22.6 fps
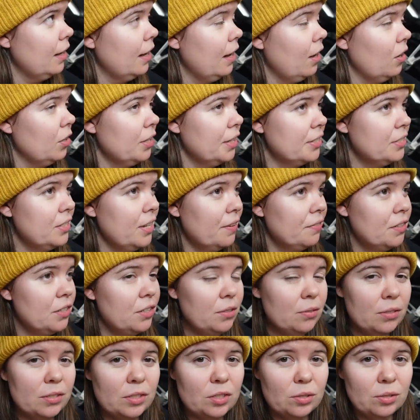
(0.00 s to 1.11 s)
All that's left to
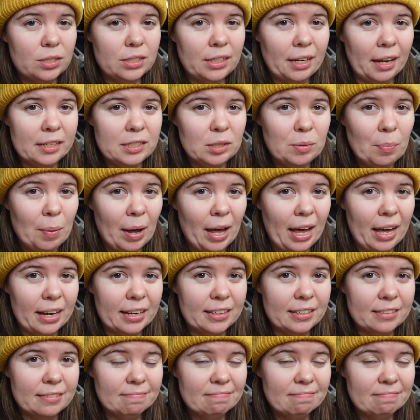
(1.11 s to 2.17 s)
do is do a test pack.